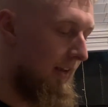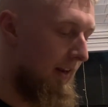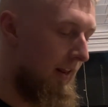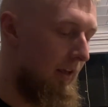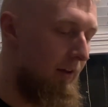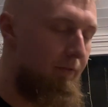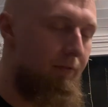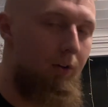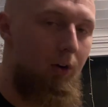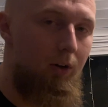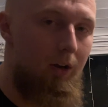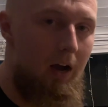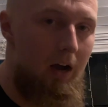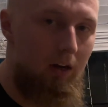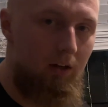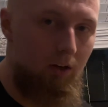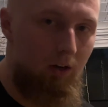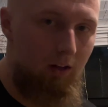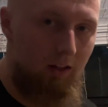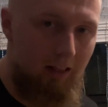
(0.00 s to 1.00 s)
if your
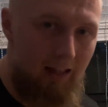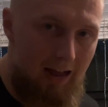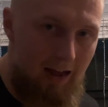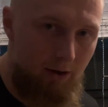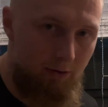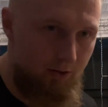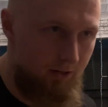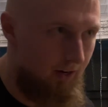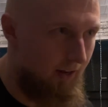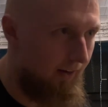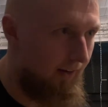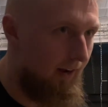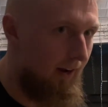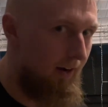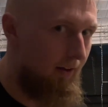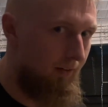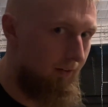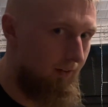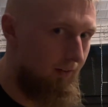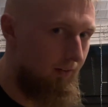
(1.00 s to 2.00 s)
doctor allows it. I
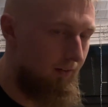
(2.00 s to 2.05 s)
gotta